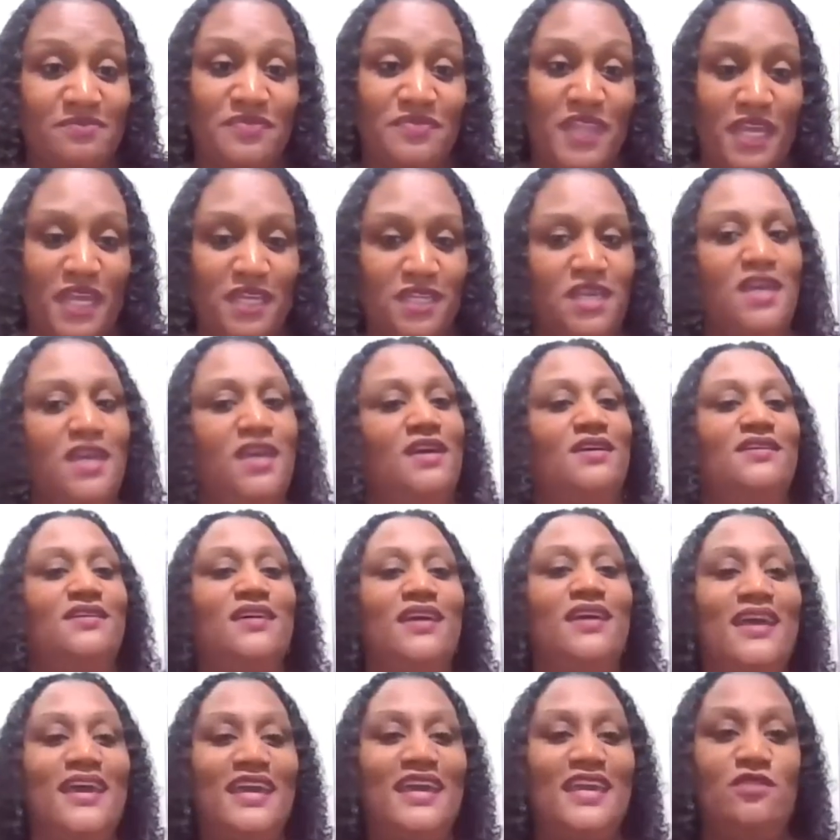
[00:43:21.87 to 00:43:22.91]
I'm like, yeah.
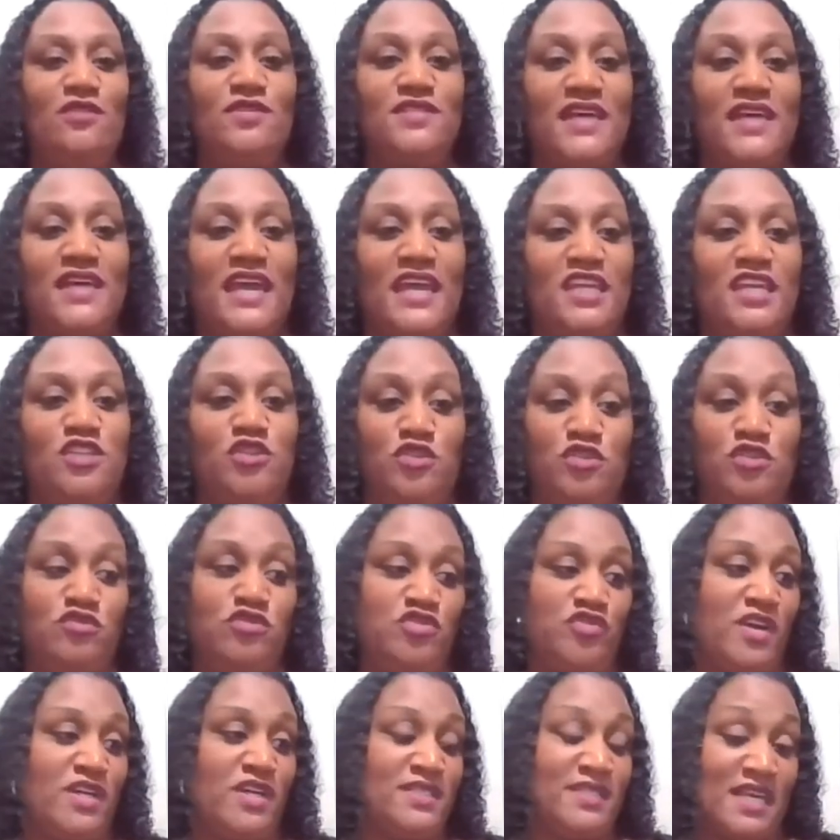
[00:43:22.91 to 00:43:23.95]
He was like, do you
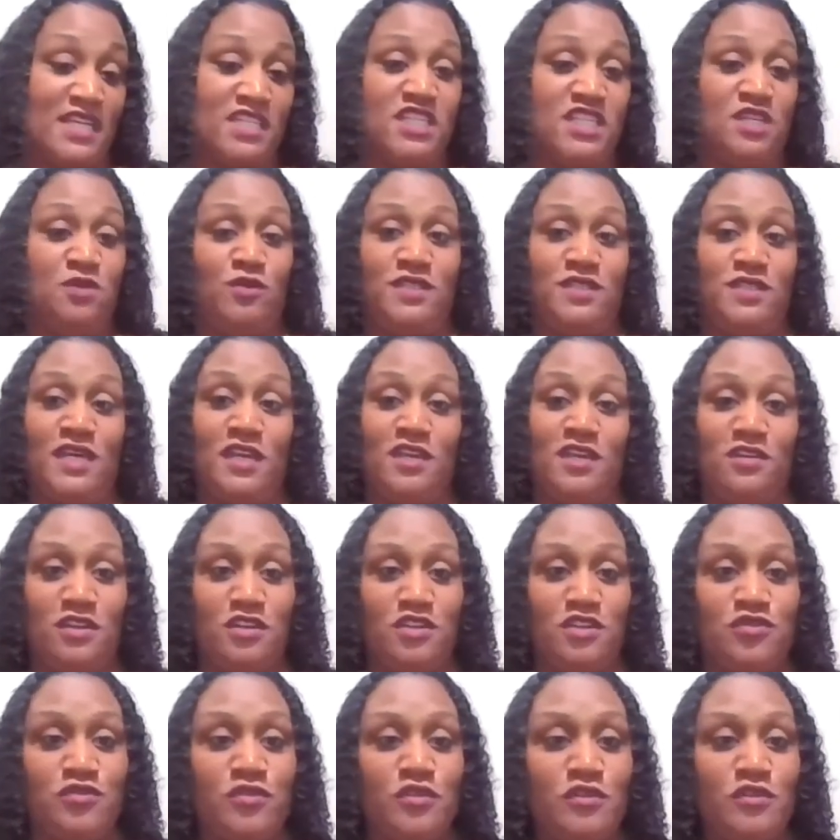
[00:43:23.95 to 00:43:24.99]
trust that she would tell you the
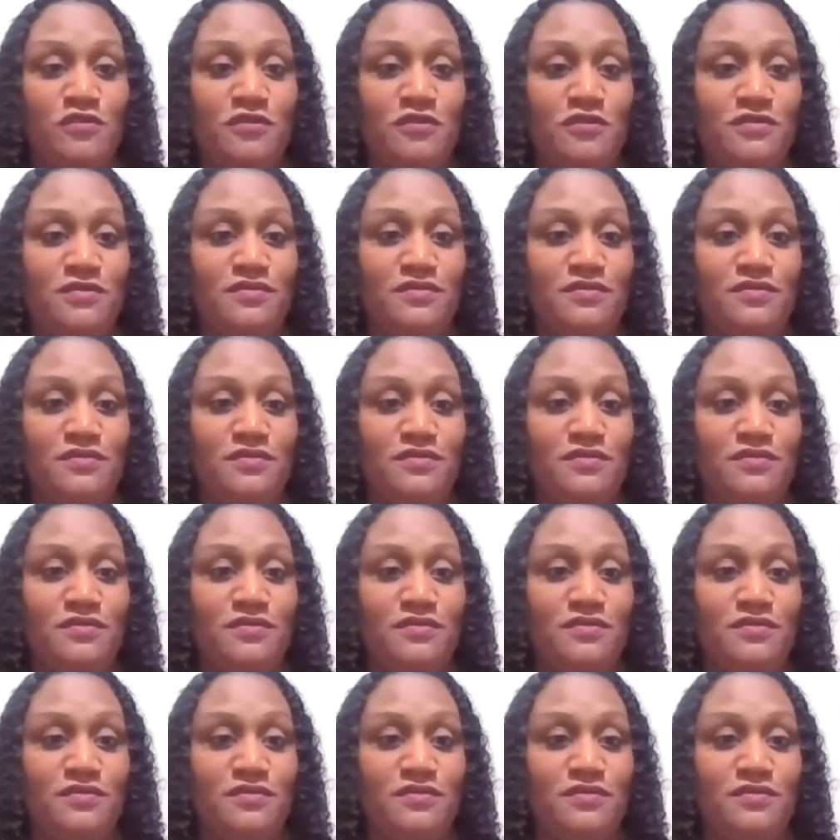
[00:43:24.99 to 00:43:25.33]
truth?